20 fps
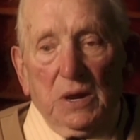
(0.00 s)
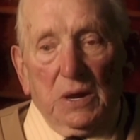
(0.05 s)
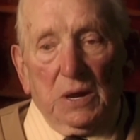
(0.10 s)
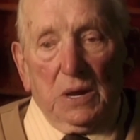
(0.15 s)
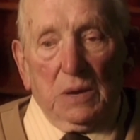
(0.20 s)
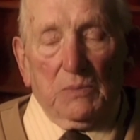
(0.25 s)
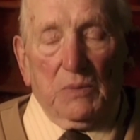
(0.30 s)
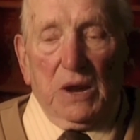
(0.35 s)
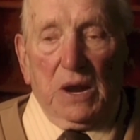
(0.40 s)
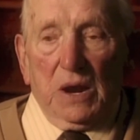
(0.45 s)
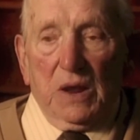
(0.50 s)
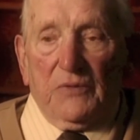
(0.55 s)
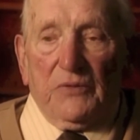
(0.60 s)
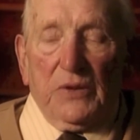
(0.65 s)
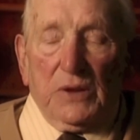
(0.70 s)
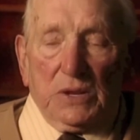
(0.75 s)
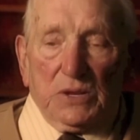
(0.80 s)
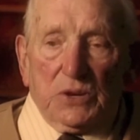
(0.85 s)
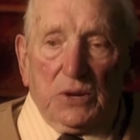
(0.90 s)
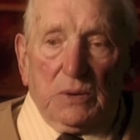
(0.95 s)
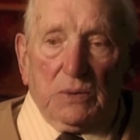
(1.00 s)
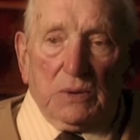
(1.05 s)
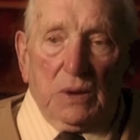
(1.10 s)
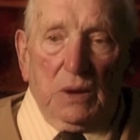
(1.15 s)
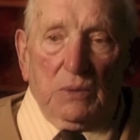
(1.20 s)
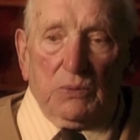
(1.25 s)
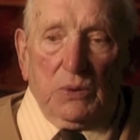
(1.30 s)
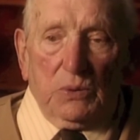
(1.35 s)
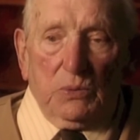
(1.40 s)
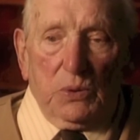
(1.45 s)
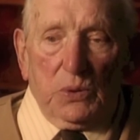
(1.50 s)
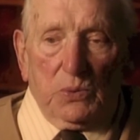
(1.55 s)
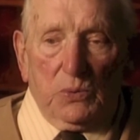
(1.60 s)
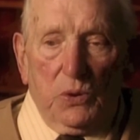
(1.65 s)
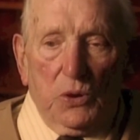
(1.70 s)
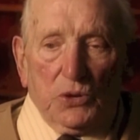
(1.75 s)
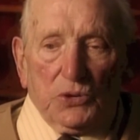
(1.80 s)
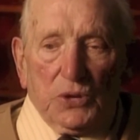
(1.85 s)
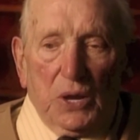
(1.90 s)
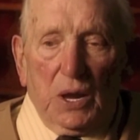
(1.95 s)
and merely filled with
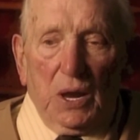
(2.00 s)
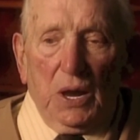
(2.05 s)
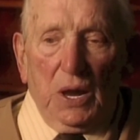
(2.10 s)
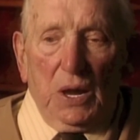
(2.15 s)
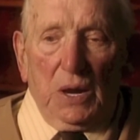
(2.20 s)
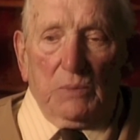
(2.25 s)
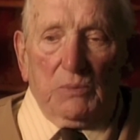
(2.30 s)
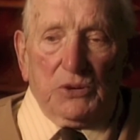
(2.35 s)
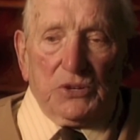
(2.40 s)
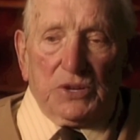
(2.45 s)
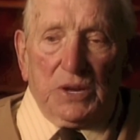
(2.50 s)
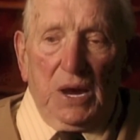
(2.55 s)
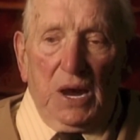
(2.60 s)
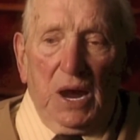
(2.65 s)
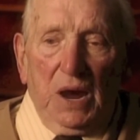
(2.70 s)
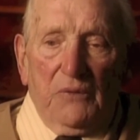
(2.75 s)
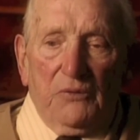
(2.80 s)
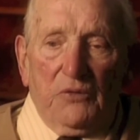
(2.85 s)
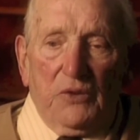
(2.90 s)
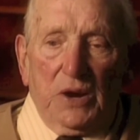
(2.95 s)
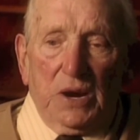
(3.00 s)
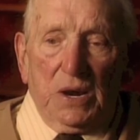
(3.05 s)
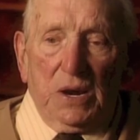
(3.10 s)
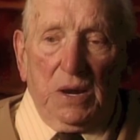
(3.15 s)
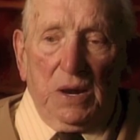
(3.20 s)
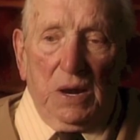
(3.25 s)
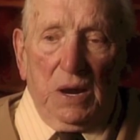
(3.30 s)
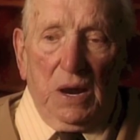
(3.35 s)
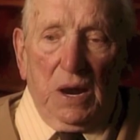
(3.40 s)
water. But everywhere